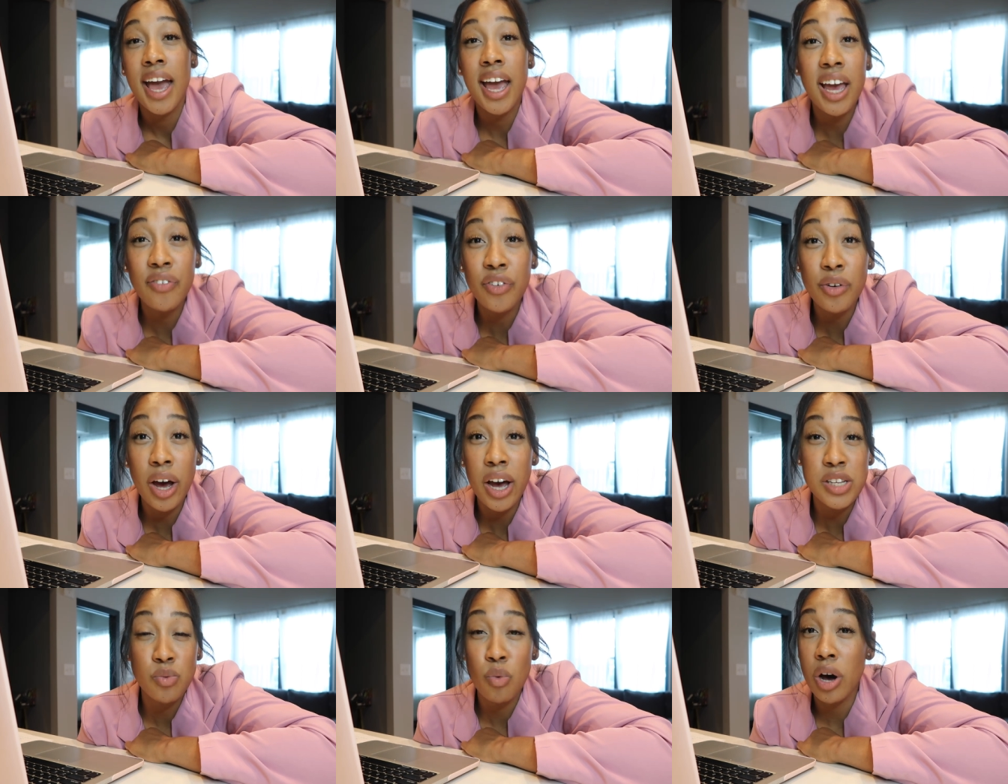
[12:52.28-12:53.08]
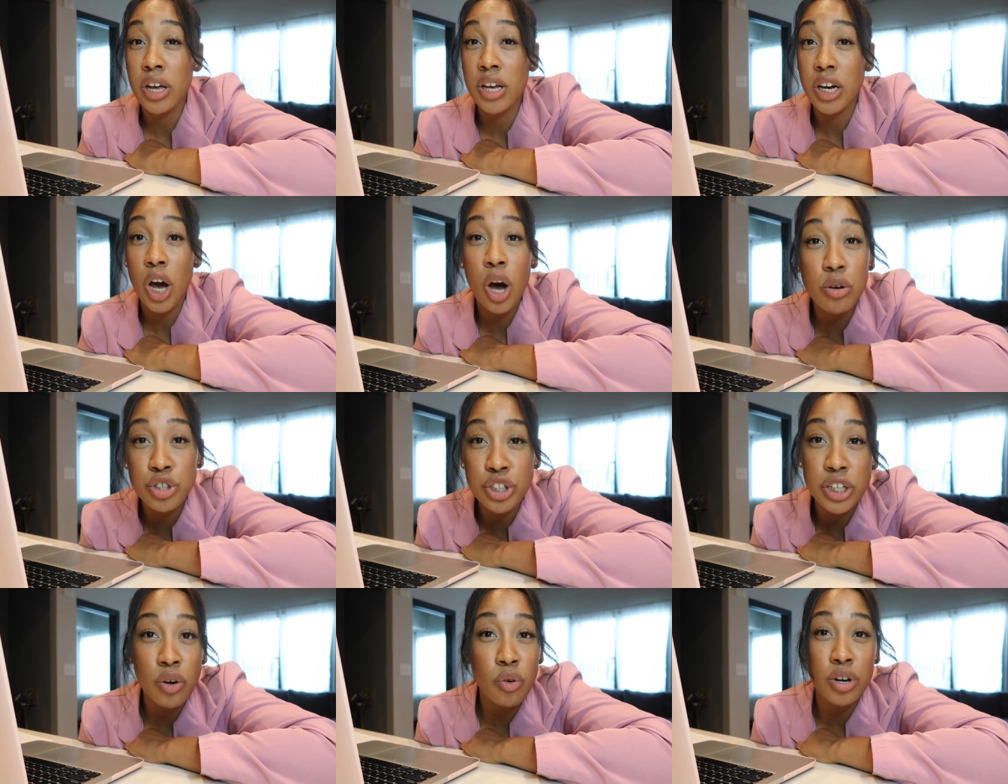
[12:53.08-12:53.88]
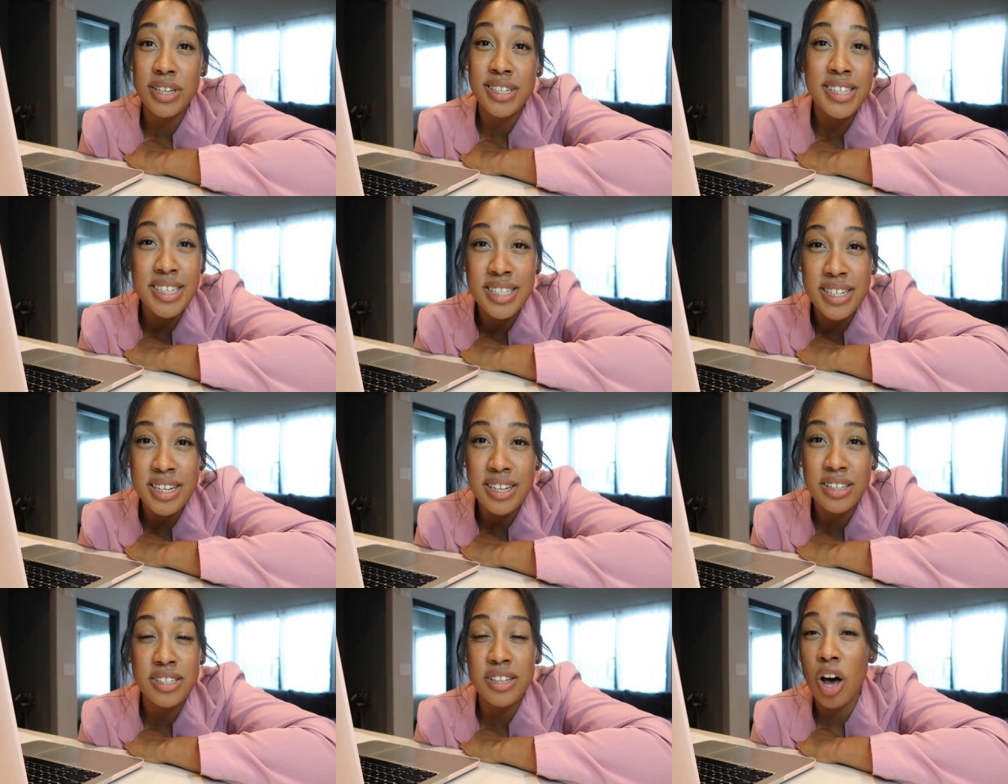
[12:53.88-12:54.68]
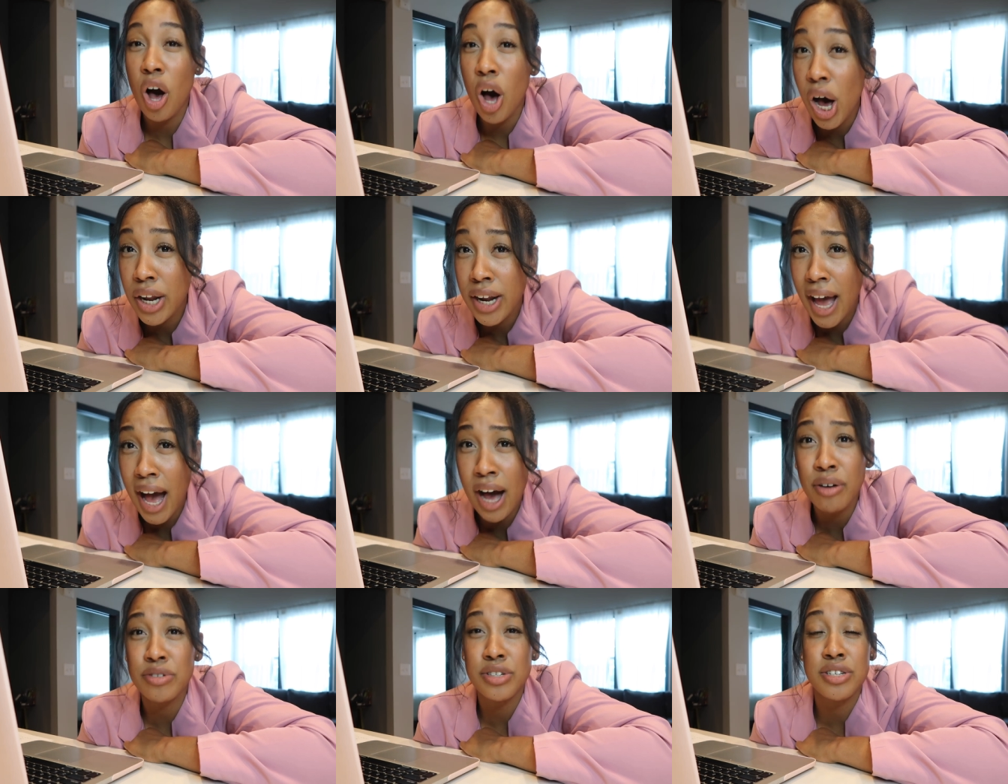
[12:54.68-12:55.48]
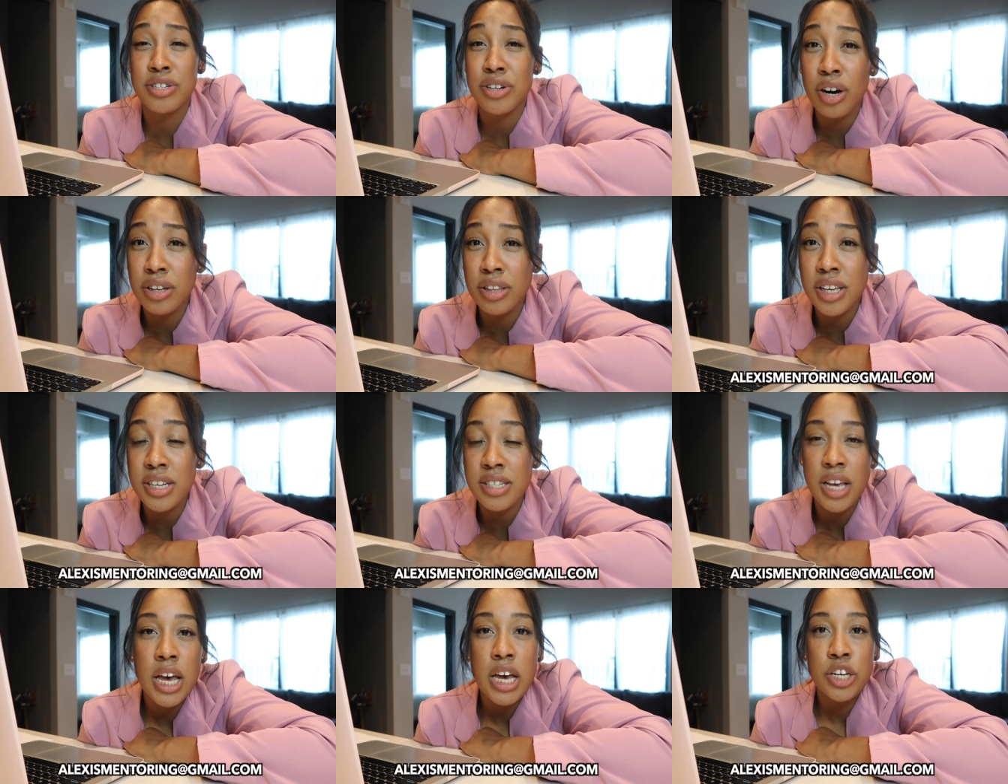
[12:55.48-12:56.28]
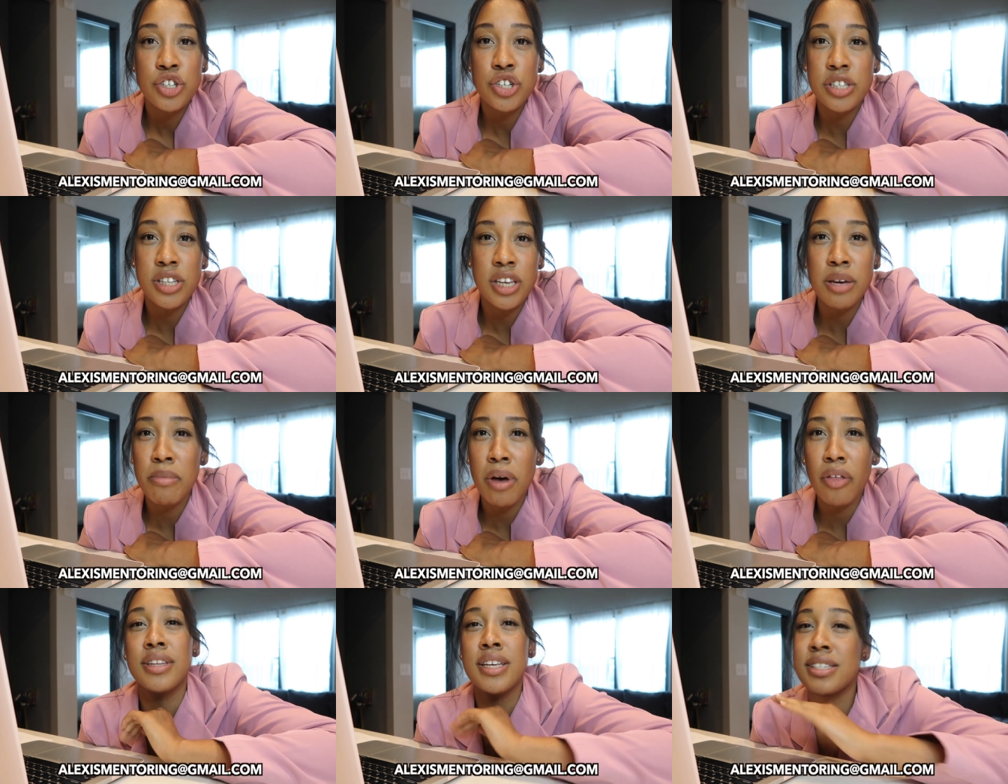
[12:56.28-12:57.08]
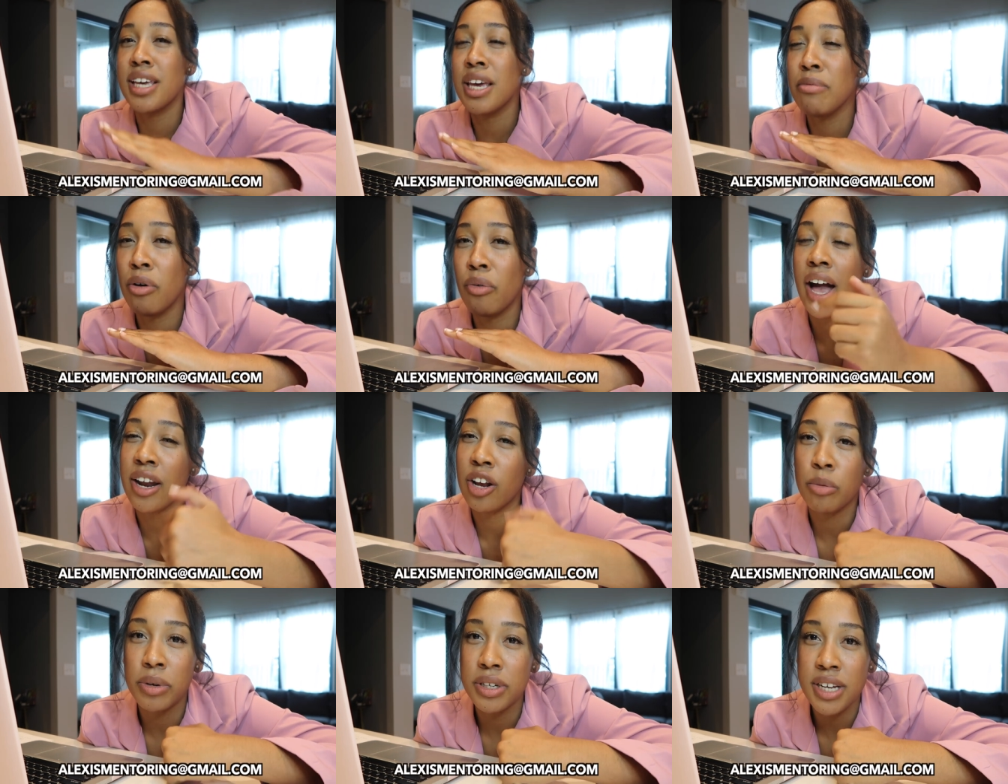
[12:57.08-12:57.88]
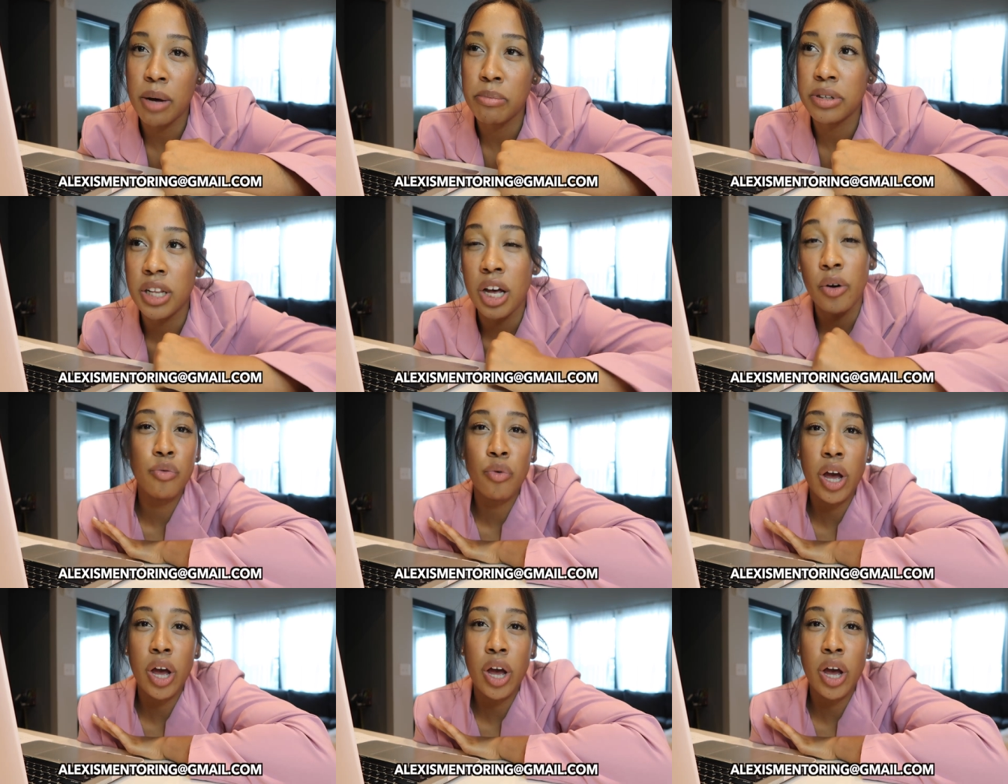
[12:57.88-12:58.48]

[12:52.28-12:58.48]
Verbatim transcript: If you guys want coaching or assistance on how to start this, just email this email and it'll be down below.